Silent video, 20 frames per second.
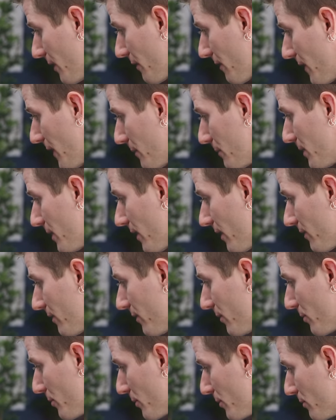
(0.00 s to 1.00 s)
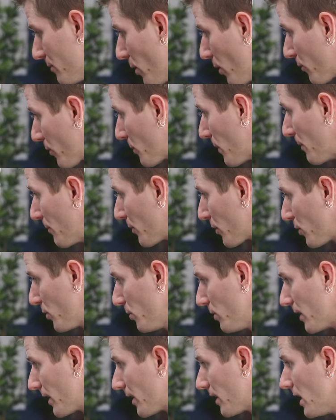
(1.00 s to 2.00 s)
of thing because you would overwhelm the
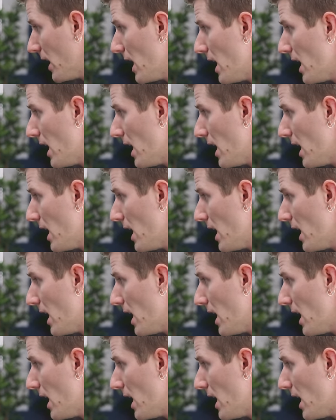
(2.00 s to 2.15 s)
cooling.